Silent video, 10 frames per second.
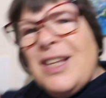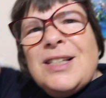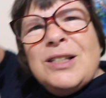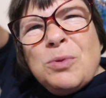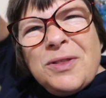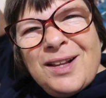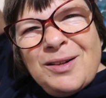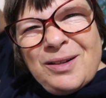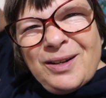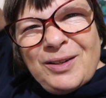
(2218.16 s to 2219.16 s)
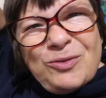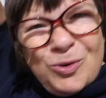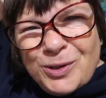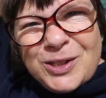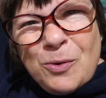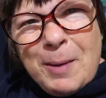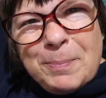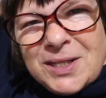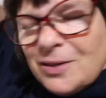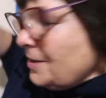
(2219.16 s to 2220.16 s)
This is what they look like. Not so
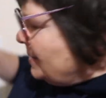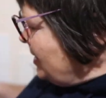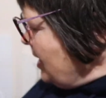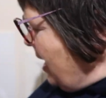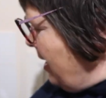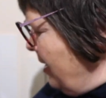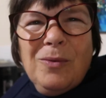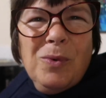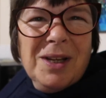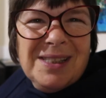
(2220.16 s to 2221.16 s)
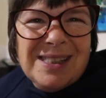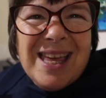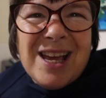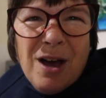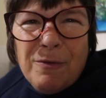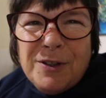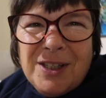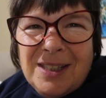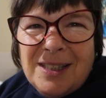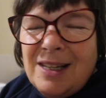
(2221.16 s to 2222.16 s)
appetizing there. Once they're
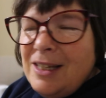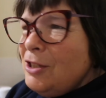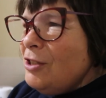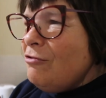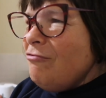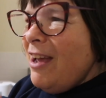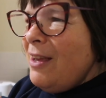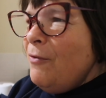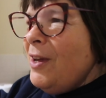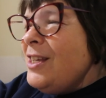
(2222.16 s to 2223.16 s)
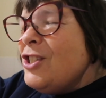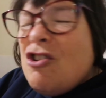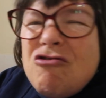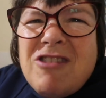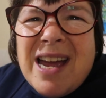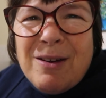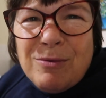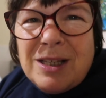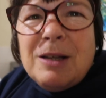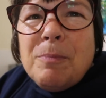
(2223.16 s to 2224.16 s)
covered in delicious gravy,
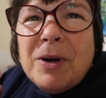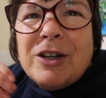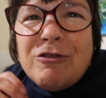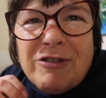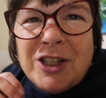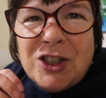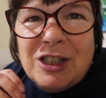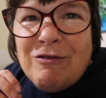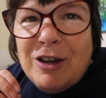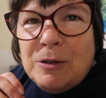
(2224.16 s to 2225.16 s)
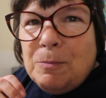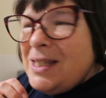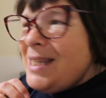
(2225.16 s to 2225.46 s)
surrounded by crunchy roast